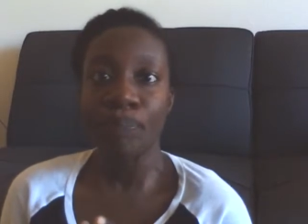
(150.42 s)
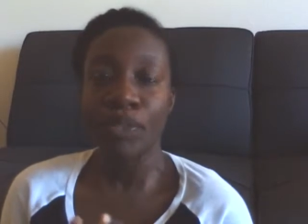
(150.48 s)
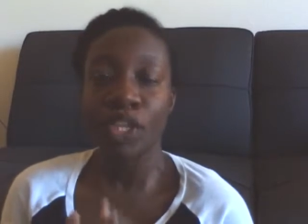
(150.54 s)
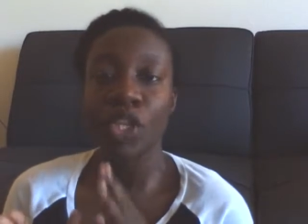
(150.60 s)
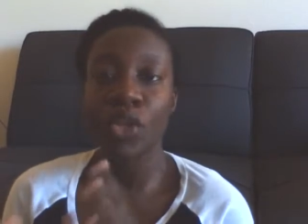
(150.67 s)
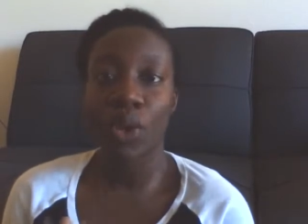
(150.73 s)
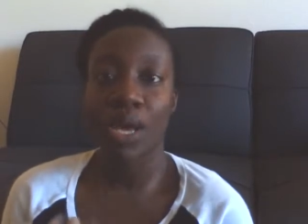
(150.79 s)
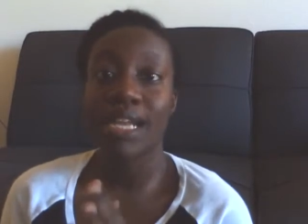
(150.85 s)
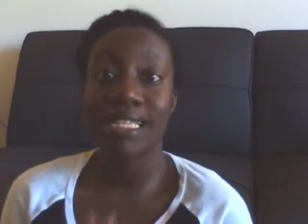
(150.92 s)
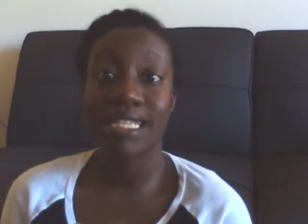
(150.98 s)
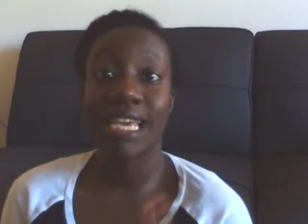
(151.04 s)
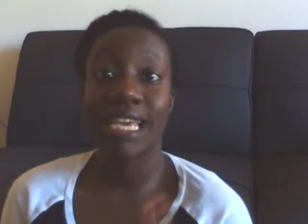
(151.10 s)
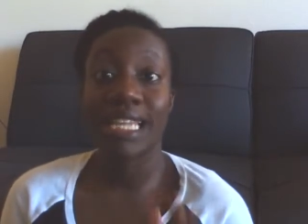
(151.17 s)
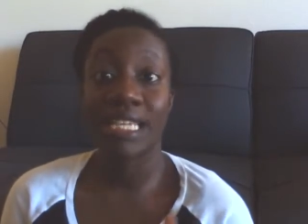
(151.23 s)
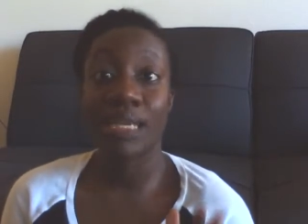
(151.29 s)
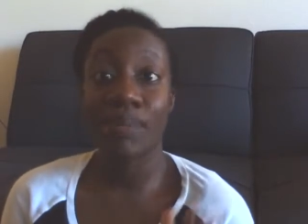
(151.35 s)
on a
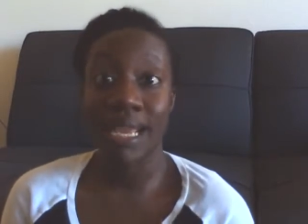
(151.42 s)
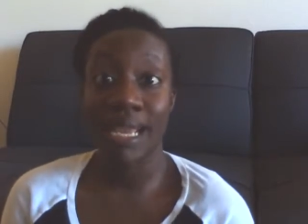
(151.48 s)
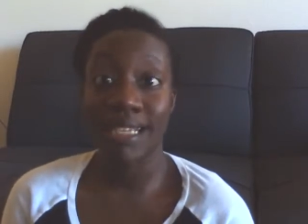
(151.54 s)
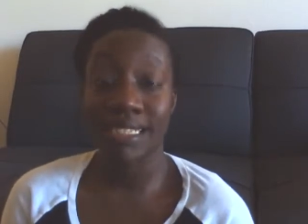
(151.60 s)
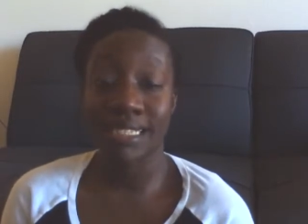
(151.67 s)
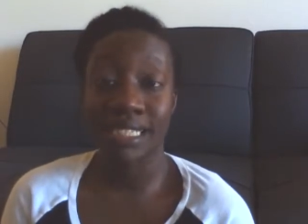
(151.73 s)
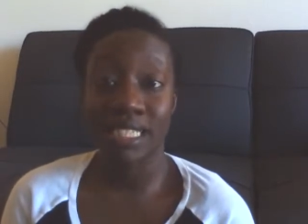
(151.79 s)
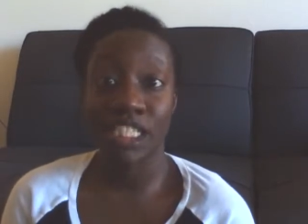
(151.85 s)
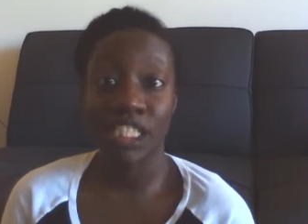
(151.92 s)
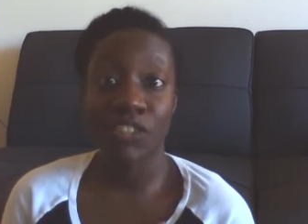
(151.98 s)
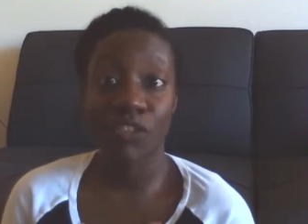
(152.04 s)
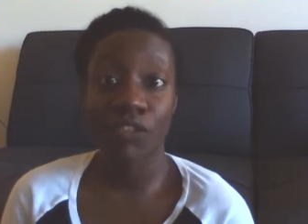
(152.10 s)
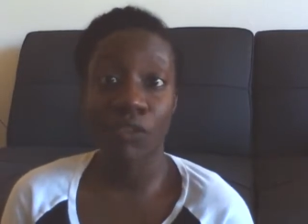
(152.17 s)
daily basis